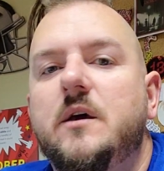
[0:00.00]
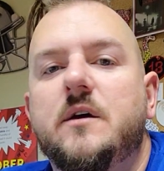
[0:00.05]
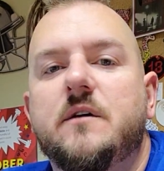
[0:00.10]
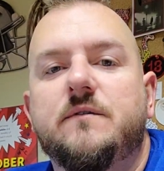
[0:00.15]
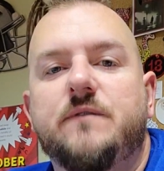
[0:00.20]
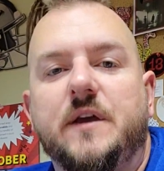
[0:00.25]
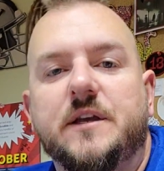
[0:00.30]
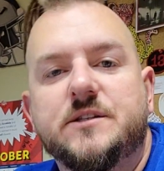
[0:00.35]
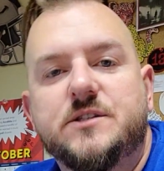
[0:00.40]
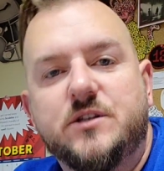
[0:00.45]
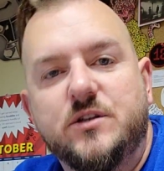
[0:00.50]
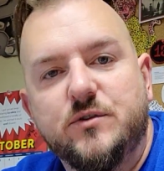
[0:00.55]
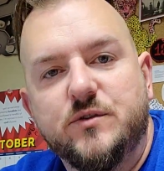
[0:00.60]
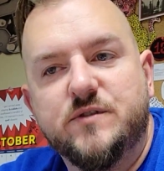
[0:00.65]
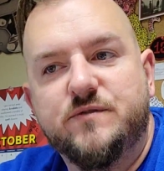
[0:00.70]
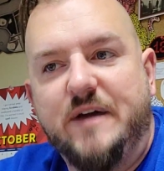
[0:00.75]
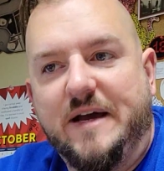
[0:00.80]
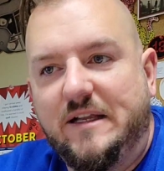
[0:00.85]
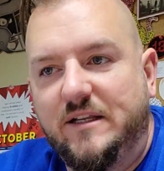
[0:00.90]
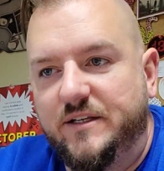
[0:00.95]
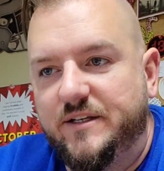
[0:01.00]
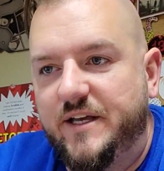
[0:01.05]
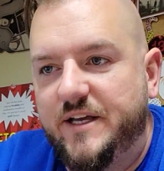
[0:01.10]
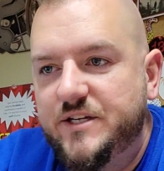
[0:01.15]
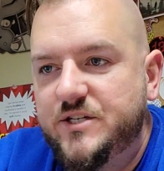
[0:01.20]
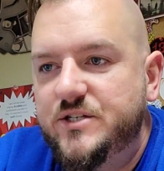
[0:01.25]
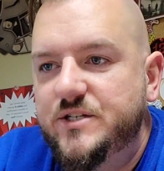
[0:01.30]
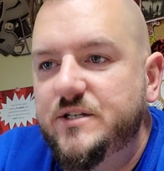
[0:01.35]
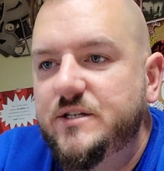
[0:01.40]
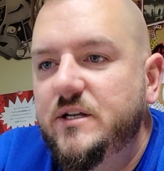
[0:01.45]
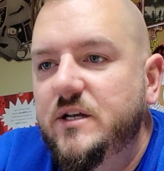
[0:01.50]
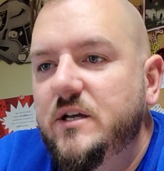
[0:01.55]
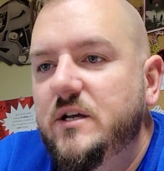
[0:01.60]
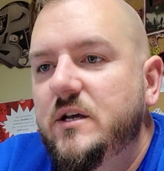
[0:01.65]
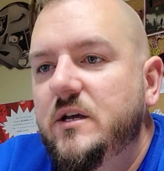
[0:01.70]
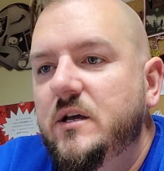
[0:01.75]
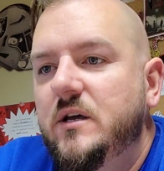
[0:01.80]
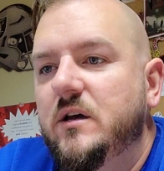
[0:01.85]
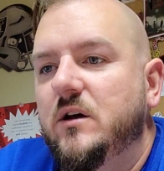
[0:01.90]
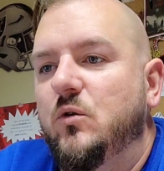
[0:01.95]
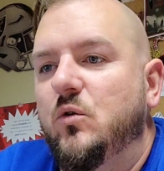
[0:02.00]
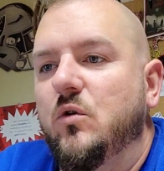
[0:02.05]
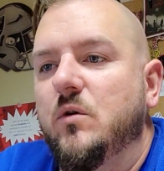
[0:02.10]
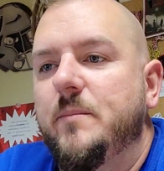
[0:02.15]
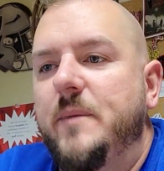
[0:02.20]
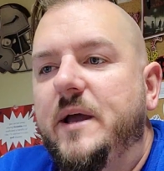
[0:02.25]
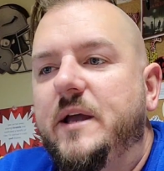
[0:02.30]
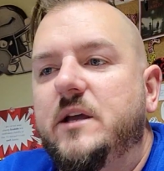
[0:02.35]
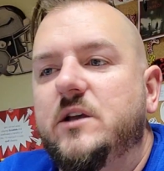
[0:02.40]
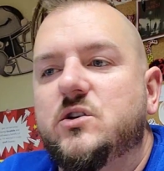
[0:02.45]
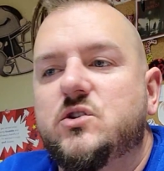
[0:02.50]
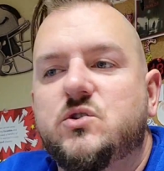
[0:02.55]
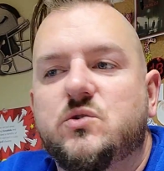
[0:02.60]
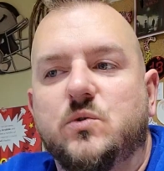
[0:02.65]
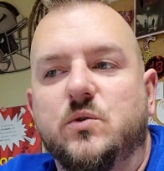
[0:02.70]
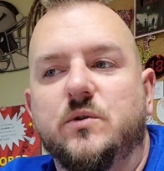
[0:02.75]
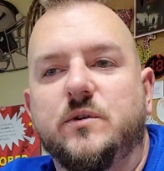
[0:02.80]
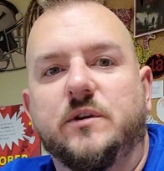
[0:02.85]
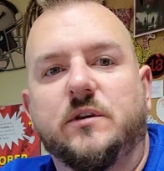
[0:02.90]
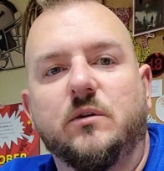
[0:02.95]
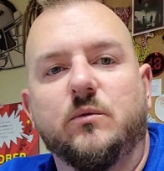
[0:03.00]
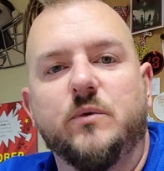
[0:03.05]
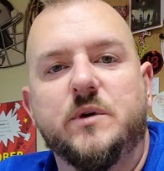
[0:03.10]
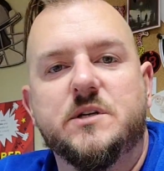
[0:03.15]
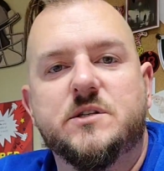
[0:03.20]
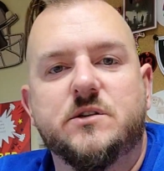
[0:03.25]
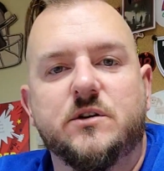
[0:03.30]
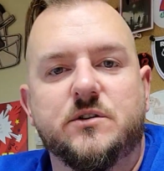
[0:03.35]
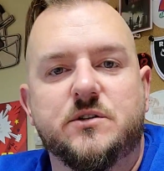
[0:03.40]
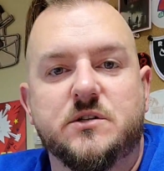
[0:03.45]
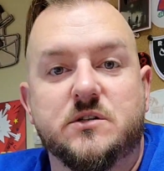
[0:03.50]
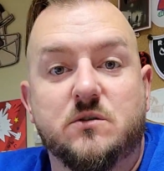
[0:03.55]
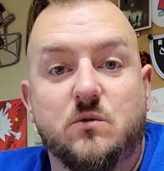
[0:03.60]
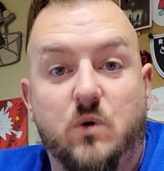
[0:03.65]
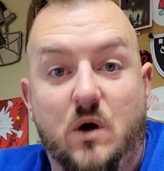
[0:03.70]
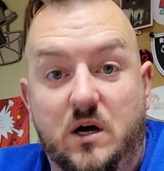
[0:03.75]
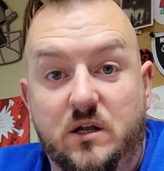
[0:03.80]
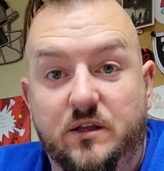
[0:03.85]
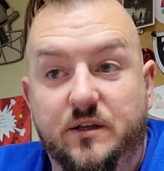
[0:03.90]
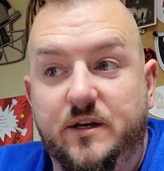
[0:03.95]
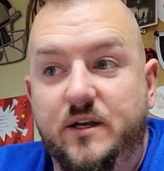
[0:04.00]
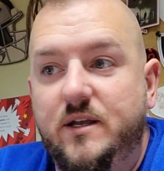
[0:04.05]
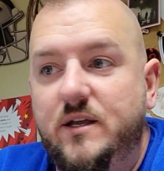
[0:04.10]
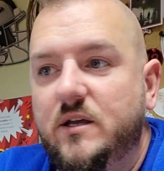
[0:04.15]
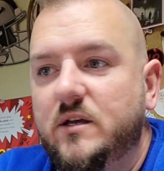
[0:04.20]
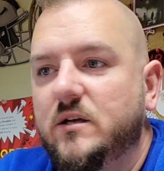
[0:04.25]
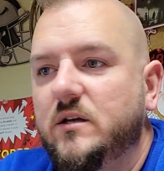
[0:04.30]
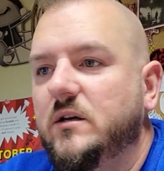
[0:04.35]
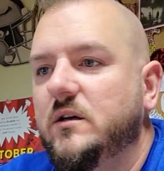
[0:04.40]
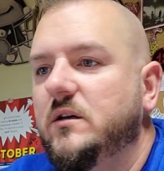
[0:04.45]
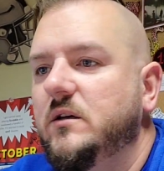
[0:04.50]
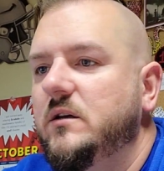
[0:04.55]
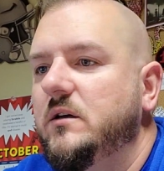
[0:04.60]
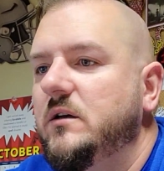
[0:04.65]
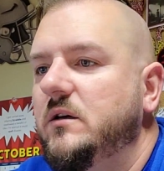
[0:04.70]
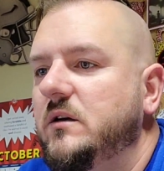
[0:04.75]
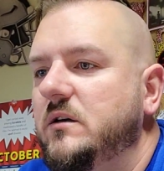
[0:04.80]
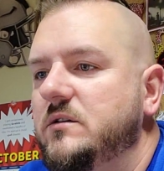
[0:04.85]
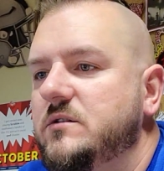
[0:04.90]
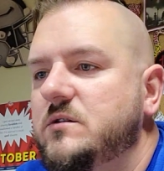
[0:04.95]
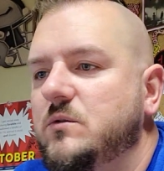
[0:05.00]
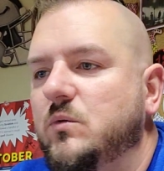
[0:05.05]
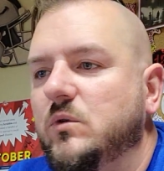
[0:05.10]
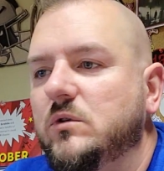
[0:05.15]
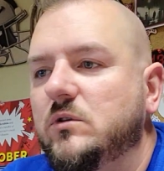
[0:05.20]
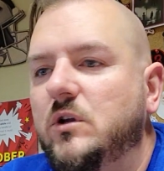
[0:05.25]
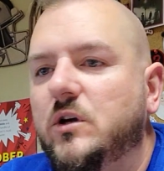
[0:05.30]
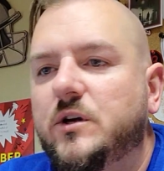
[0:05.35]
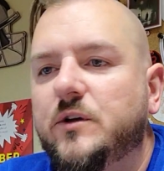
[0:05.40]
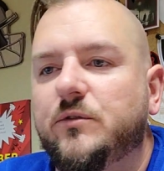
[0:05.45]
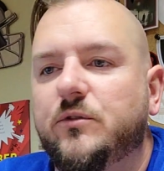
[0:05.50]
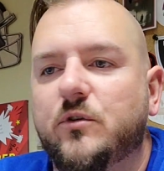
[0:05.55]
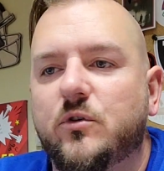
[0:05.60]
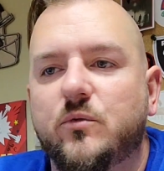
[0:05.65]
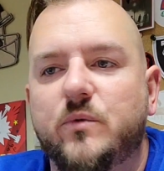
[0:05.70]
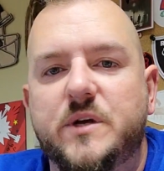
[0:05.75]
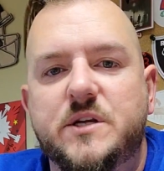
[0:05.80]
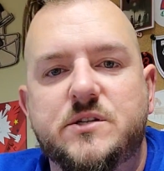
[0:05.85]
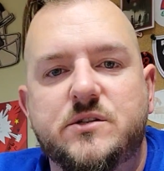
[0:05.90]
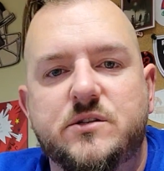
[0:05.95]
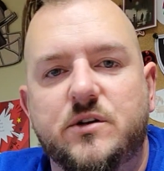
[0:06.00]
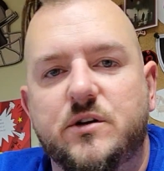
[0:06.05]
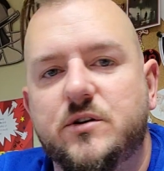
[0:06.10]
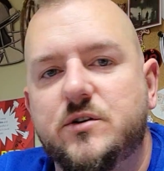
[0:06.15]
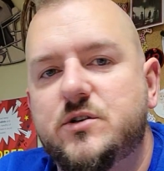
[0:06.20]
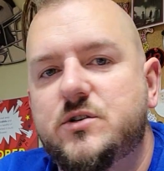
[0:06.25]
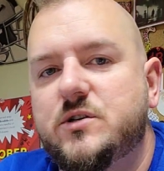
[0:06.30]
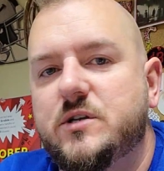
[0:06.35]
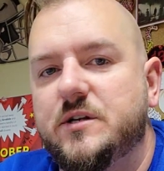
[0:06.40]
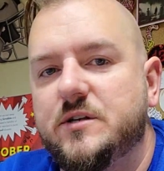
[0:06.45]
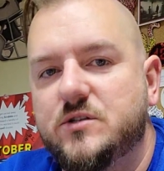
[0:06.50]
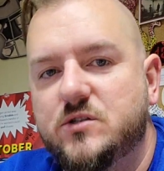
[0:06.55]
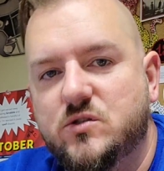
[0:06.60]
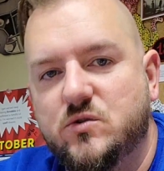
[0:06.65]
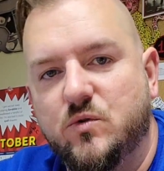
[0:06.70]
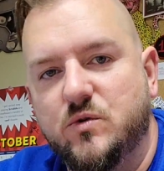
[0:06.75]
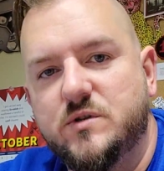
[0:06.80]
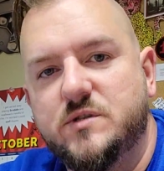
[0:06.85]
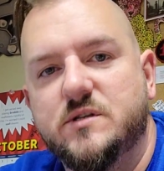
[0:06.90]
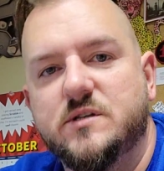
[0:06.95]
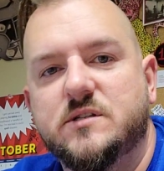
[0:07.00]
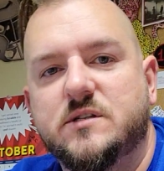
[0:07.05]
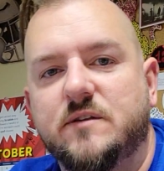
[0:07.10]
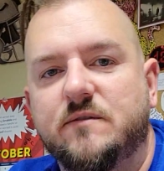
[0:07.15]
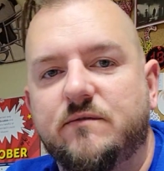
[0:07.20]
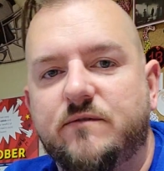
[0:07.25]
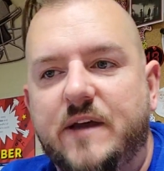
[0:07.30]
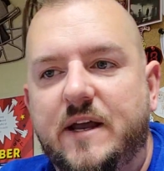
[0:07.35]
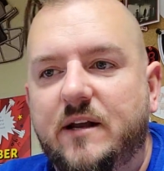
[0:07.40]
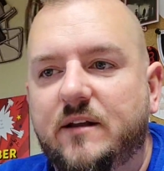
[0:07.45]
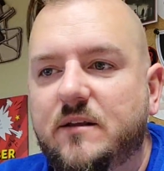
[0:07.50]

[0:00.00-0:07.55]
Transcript: Phase 2 is validation, or making sure that the research is quality. So we're looking through research and sources and vetting